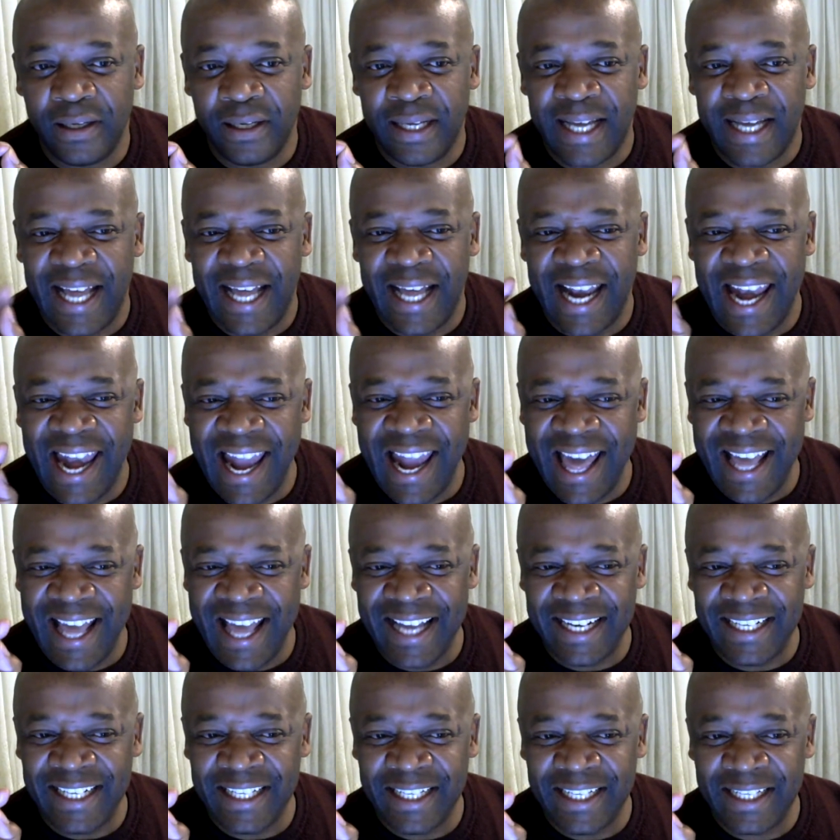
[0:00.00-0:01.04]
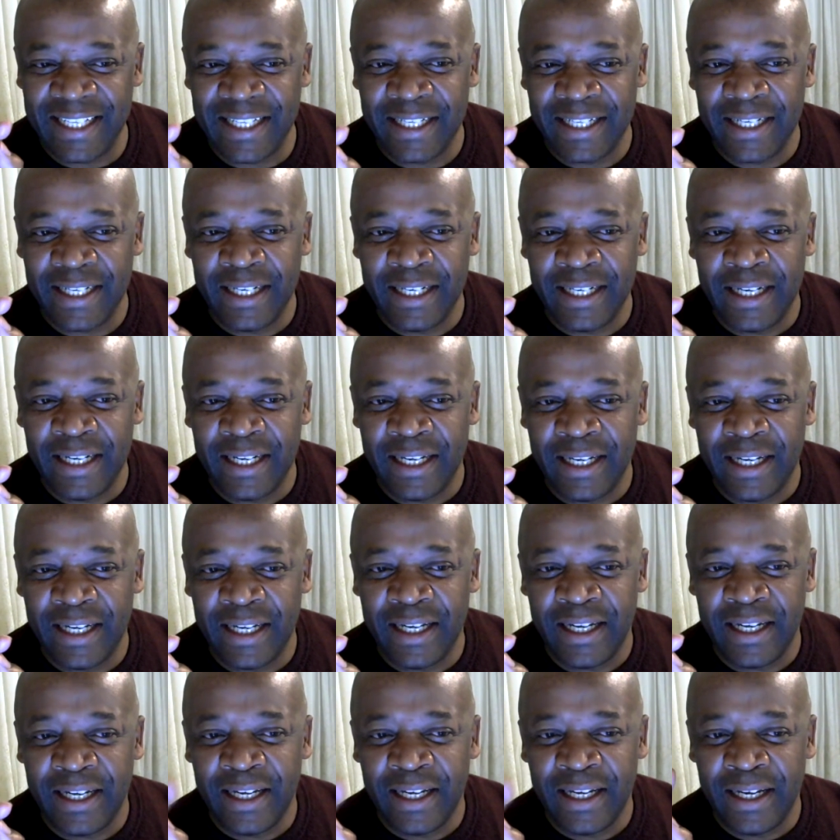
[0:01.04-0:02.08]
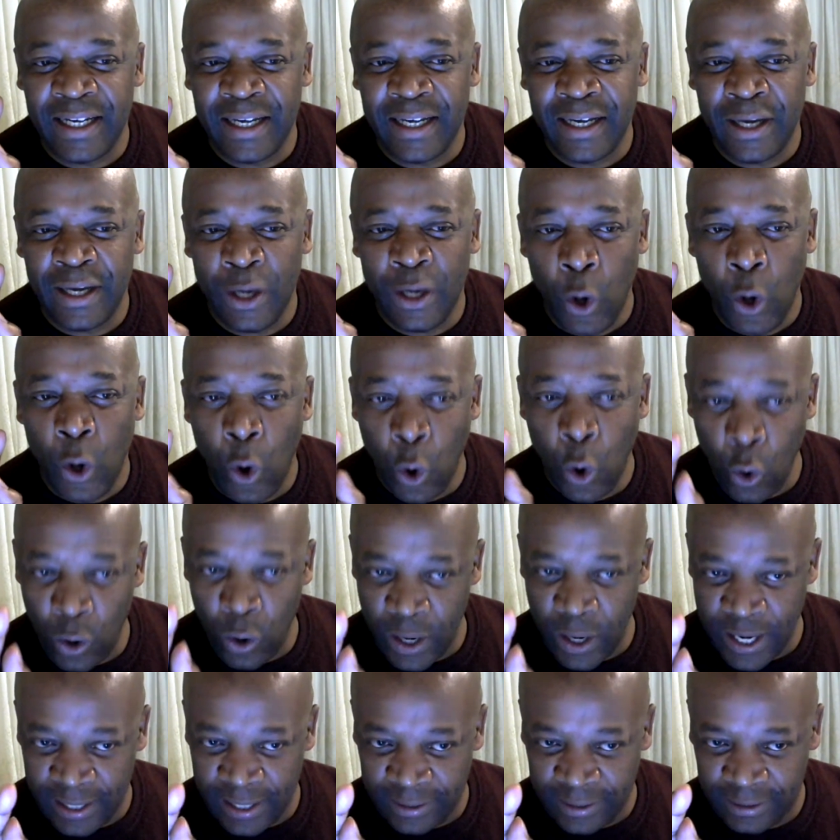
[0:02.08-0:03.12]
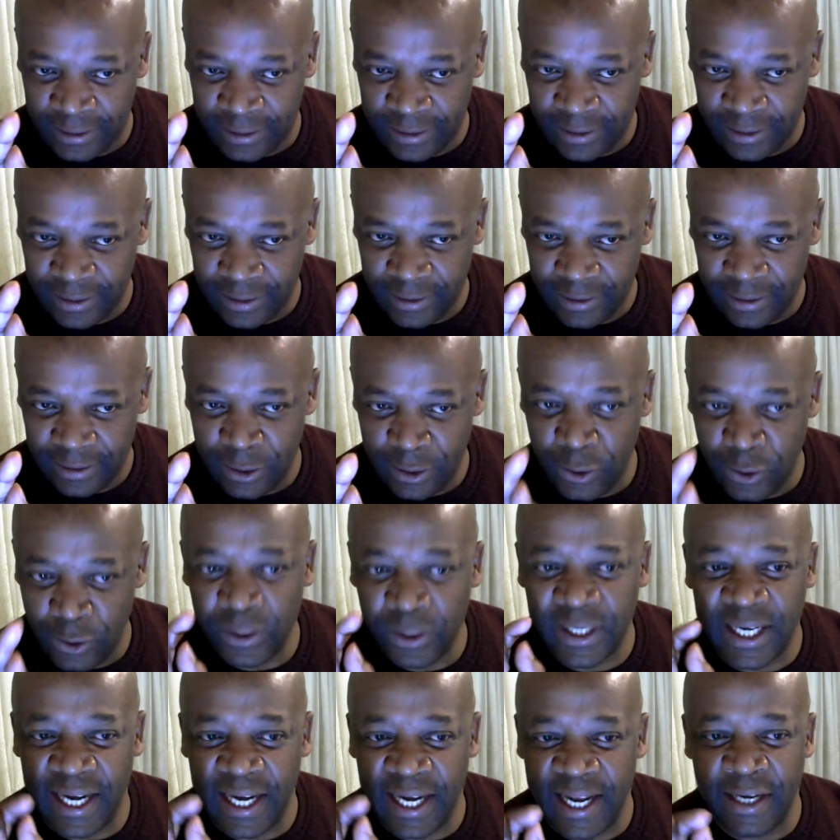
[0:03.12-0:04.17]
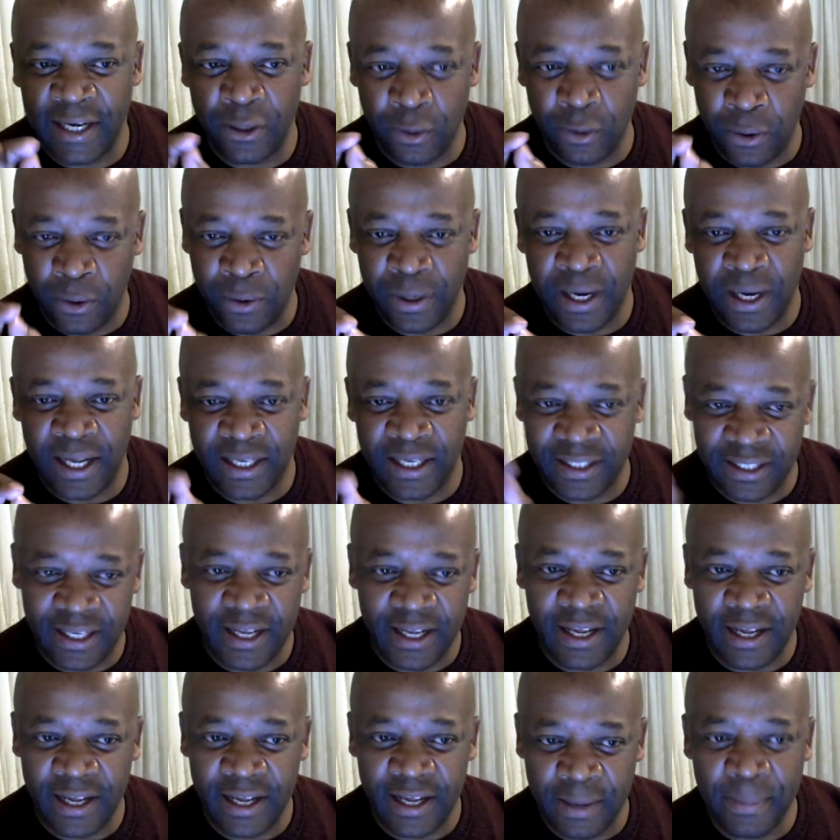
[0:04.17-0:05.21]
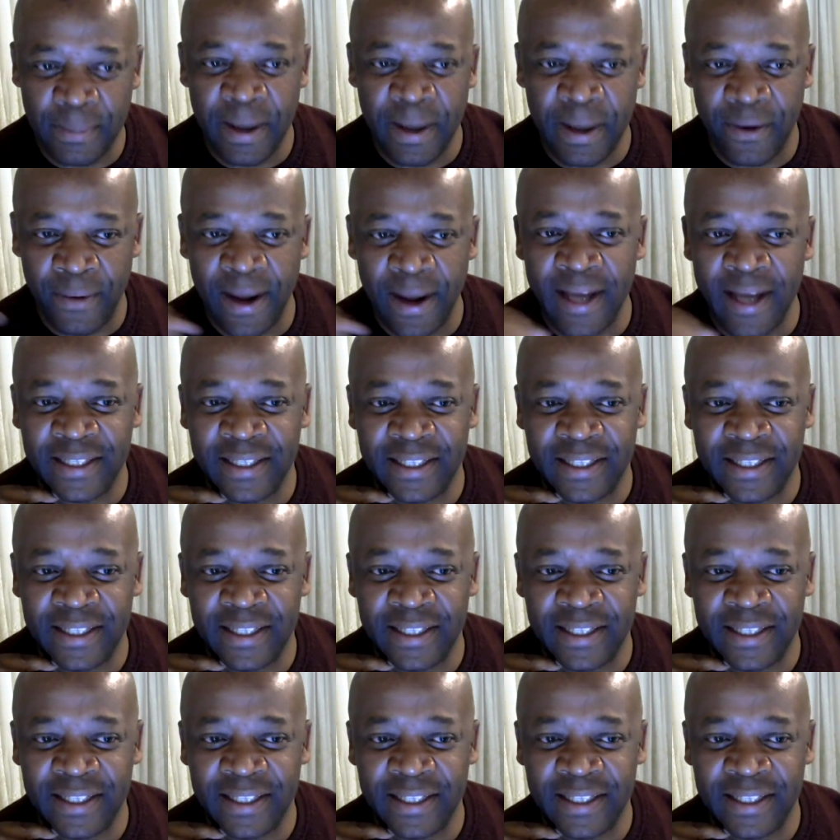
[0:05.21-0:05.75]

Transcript: land holders, not landowners. Am I right?